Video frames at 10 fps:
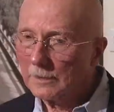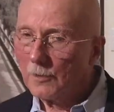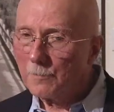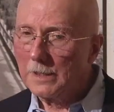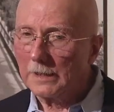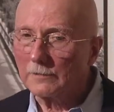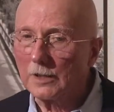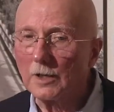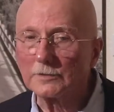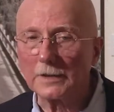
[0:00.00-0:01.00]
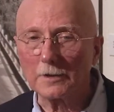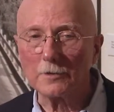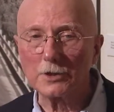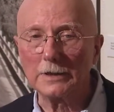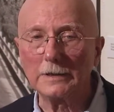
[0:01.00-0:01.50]
opening of the Arctic
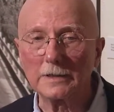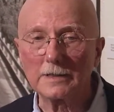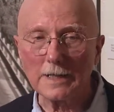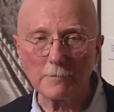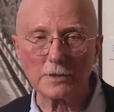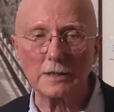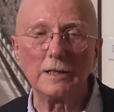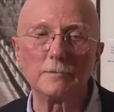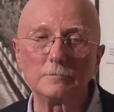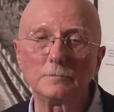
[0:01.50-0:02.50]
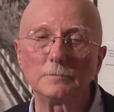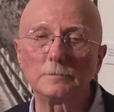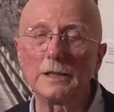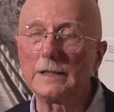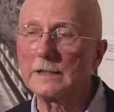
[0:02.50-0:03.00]
Ocean in the summertime
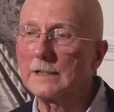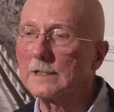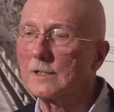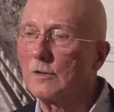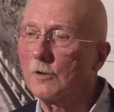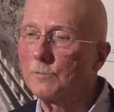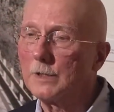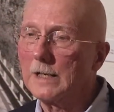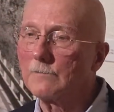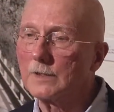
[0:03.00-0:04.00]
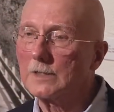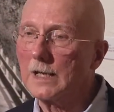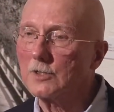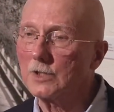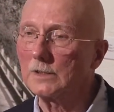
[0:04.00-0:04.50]
uh, is an open
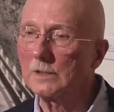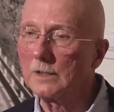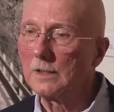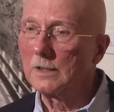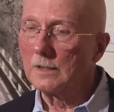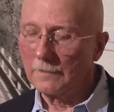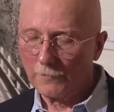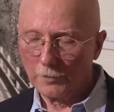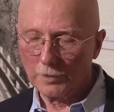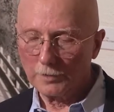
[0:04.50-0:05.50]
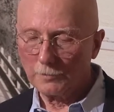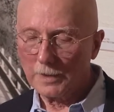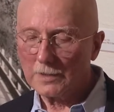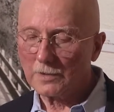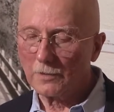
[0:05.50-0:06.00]
invitation for
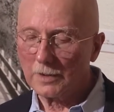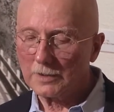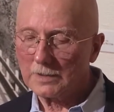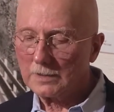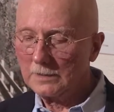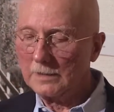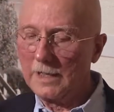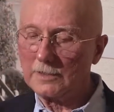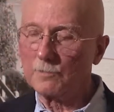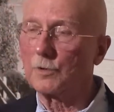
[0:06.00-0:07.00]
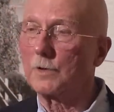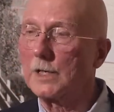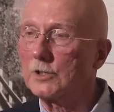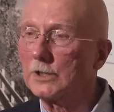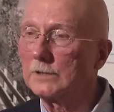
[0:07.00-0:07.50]
resource
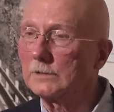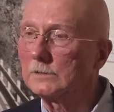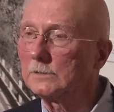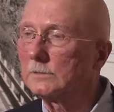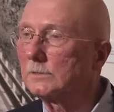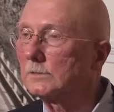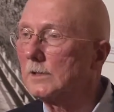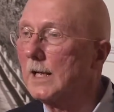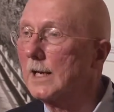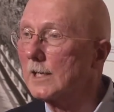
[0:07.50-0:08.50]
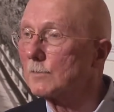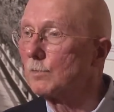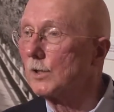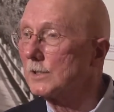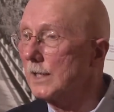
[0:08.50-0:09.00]
exploration and
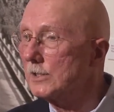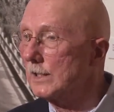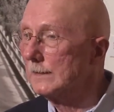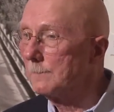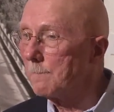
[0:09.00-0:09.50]
exploitation.